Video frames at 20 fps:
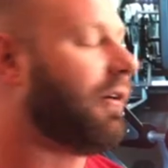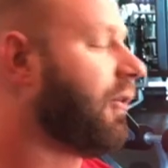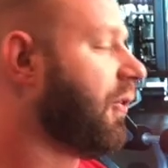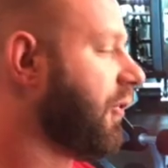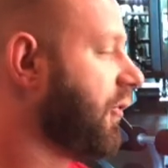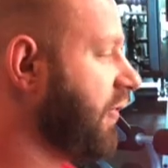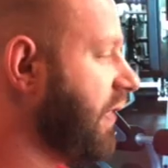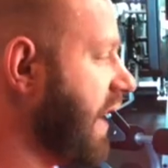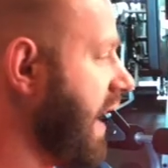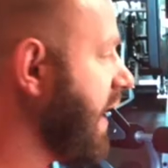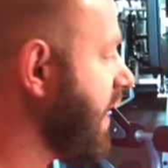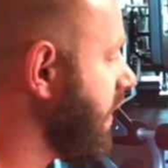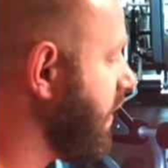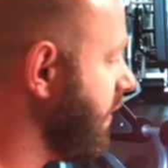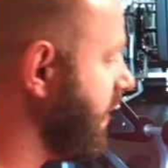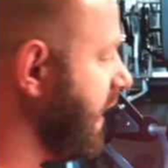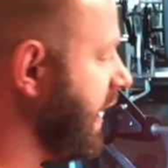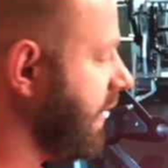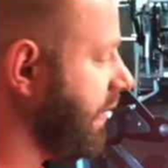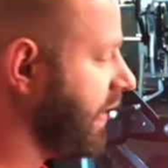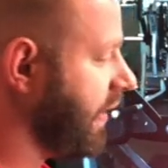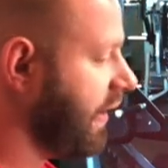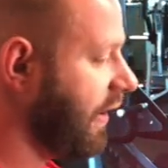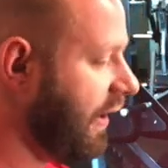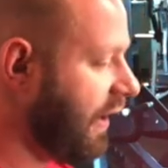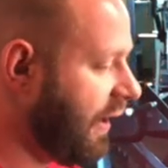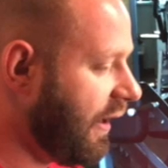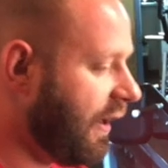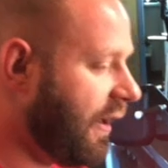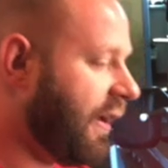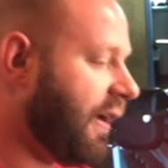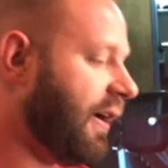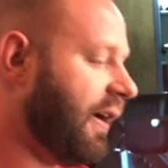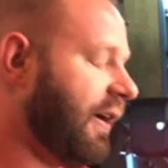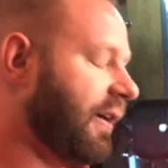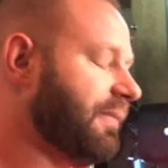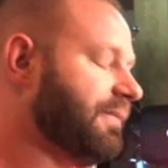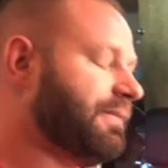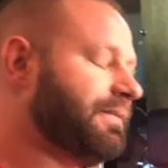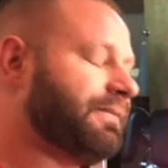whole stack or whatever.
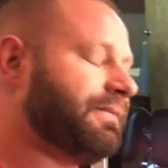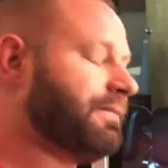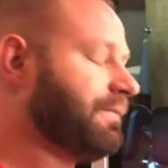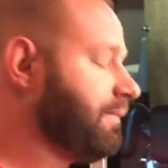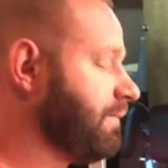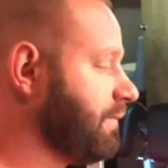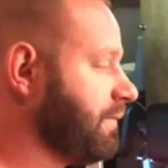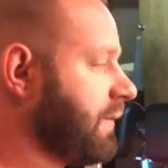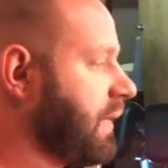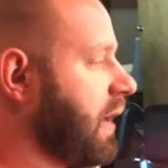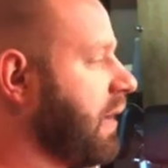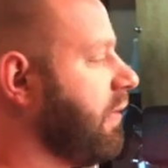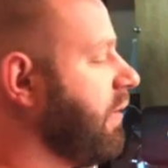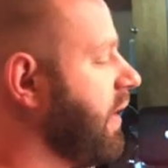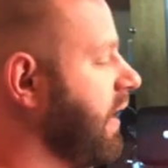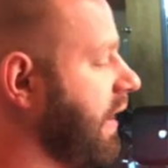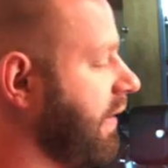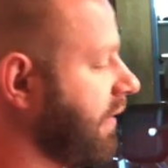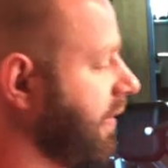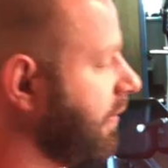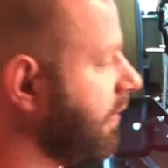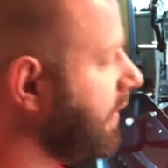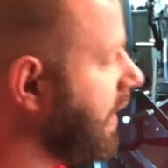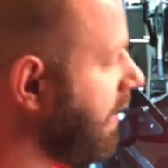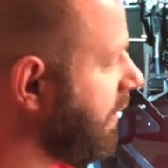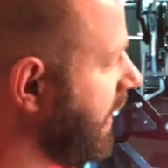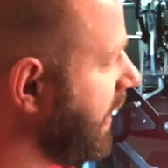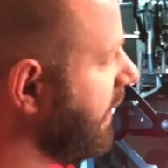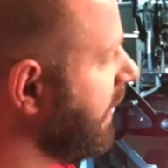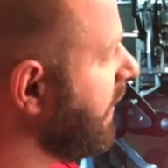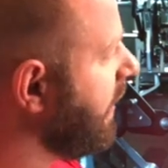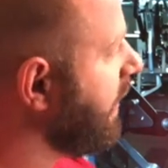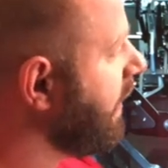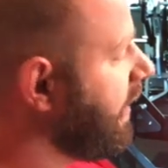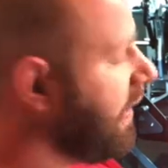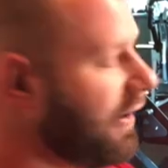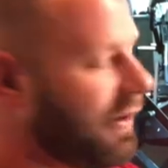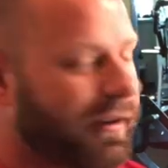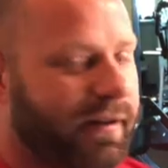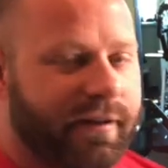Whatever. I mean,
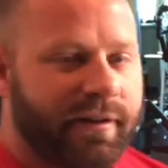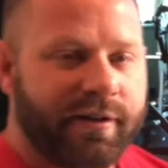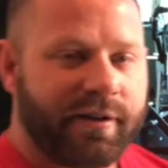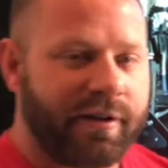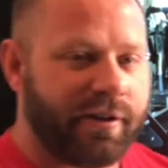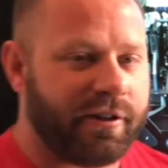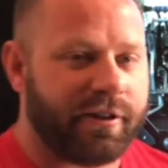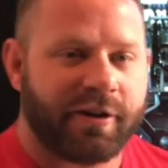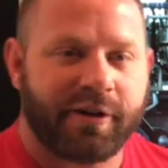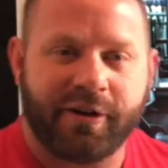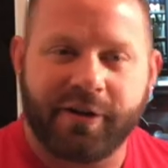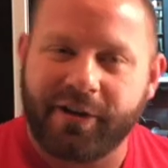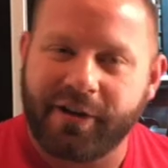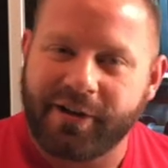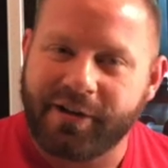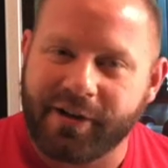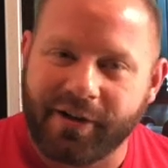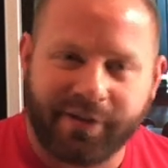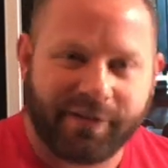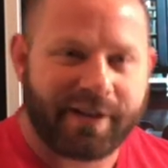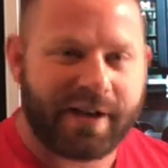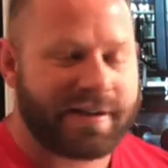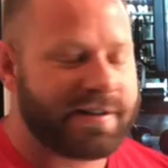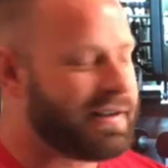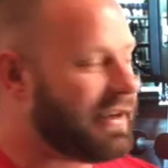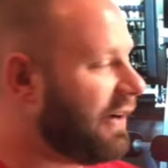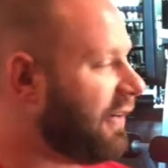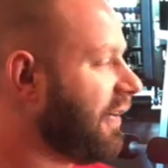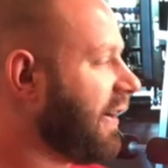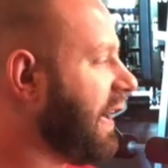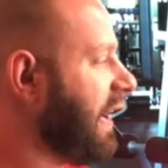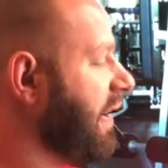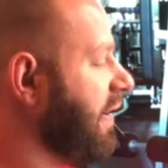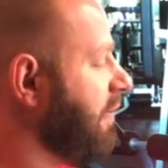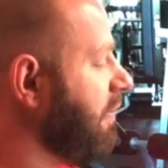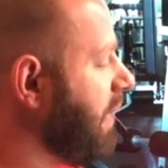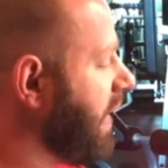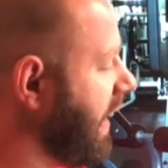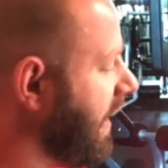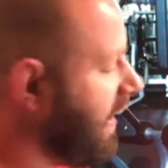you learn or you don't. That's it, right?
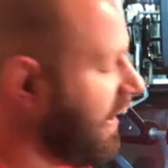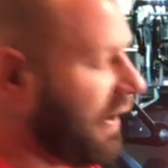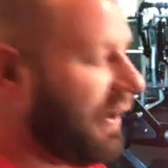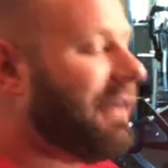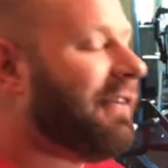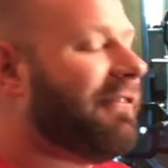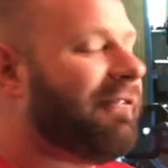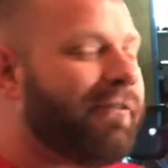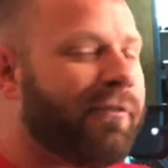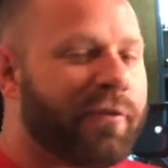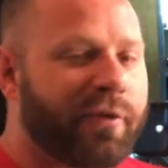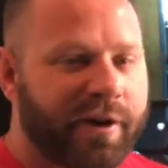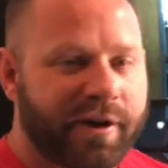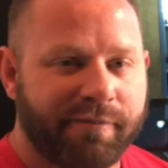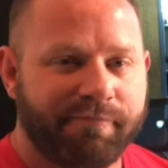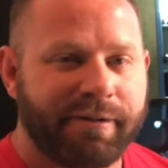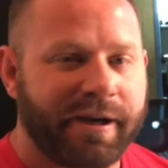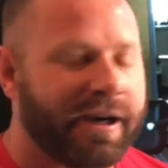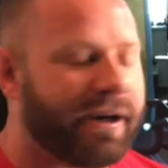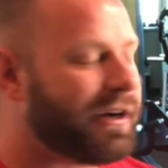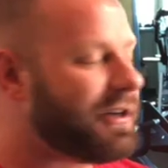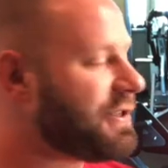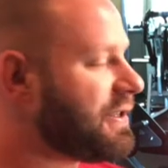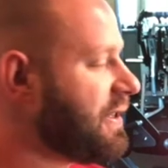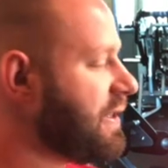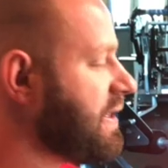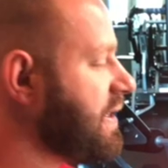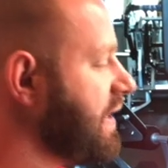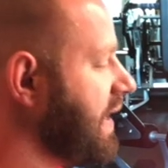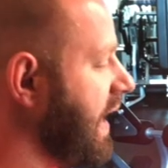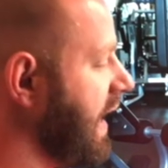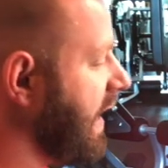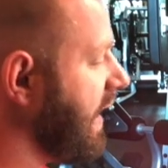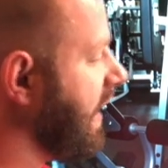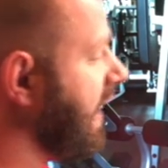But for comparison's sake,